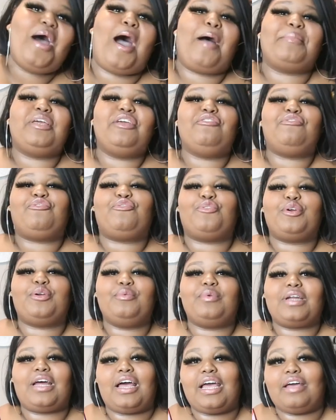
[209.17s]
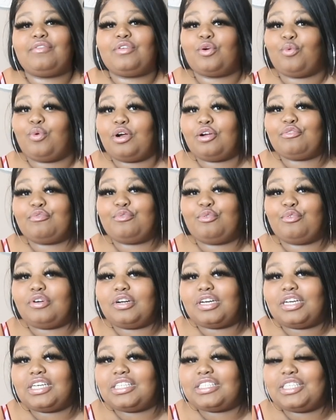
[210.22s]
I mean, free without having to work for
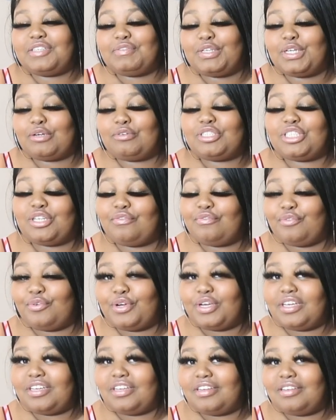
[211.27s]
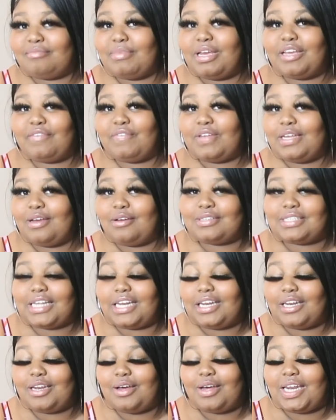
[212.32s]
it. Because even though she's free, making videos,
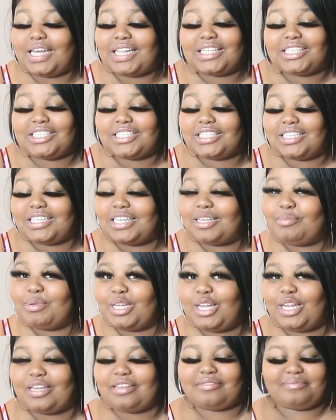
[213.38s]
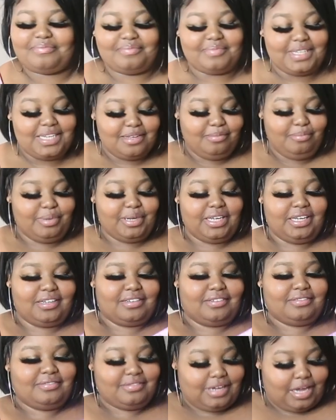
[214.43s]
editing all the other shit, it'd be like. But
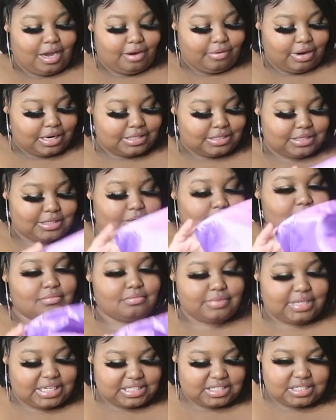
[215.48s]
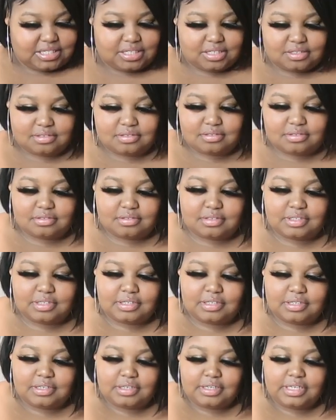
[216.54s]
yeah, all right, so that's it.
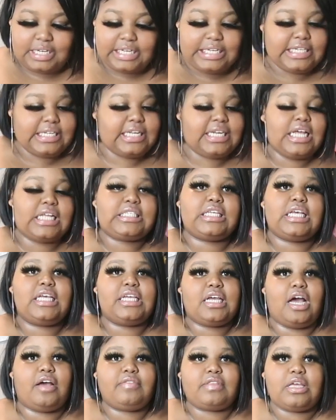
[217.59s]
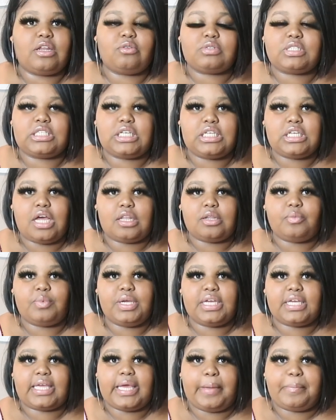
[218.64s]
Didn't I tell y'all if they don't send y'all a
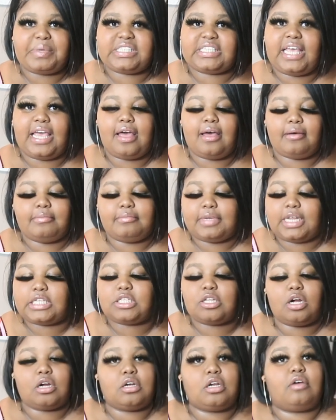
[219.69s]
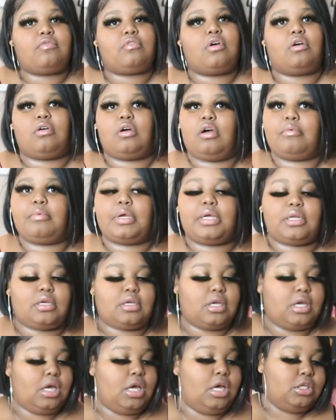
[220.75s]
wig cap, it's cap? They starting out wrong already.
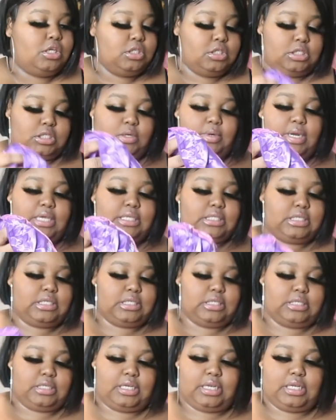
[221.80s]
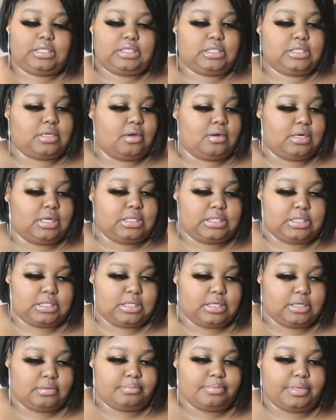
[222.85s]
So that's it. This is all they
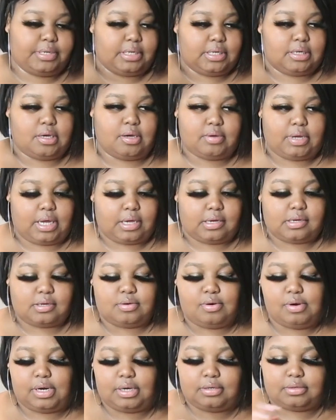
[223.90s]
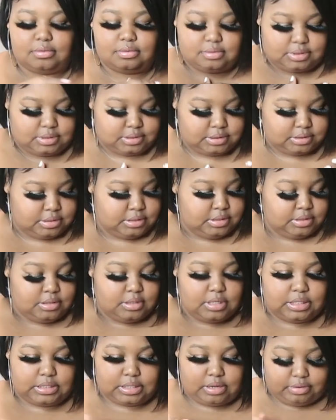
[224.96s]
saying. But okay, kudos.
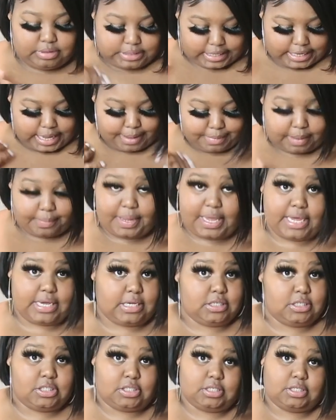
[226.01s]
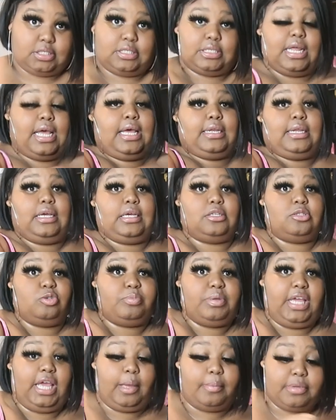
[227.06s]
As long as I got my package, because nowadays
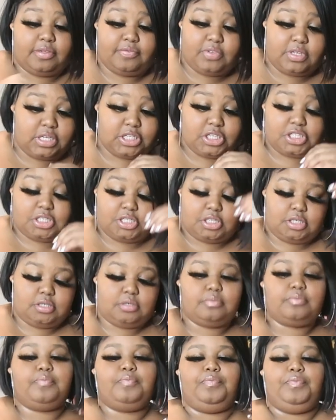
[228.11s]
you be happy if you get shit.